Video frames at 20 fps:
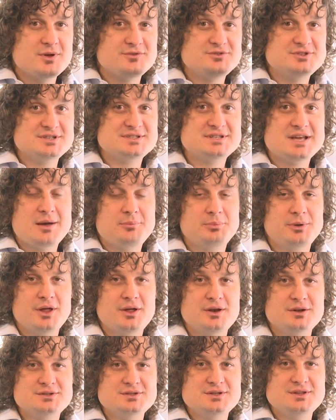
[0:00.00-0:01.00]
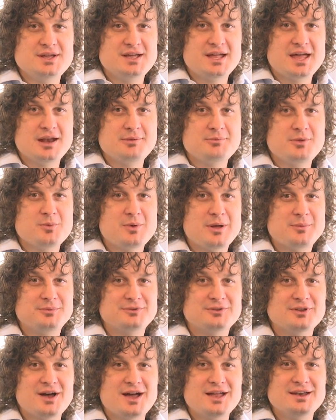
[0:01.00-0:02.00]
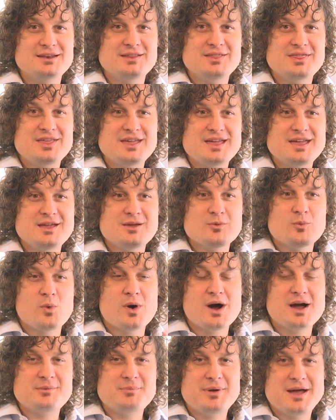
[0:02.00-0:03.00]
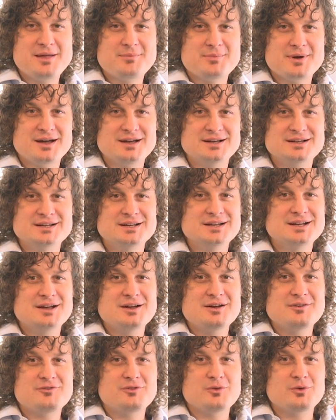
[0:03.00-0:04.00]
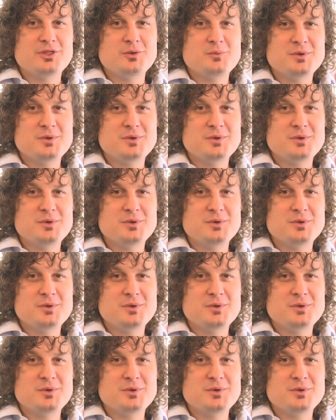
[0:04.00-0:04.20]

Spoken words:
we've just uploaded to the Academy website the white paper for the